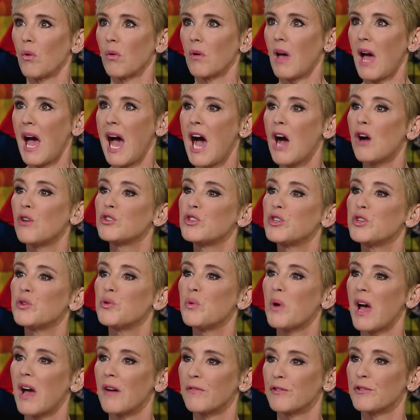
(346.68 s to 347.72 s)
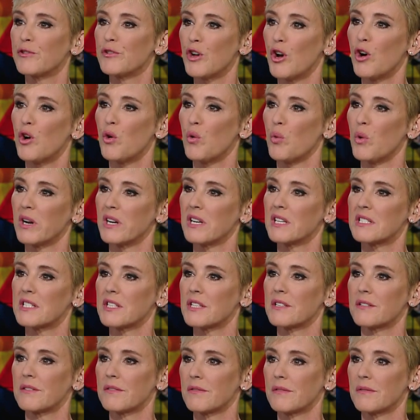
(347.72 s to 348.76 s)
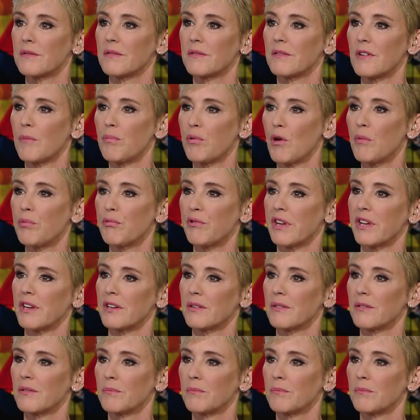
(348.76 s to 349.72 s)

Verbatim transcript: How do you ever know when it's appropriate?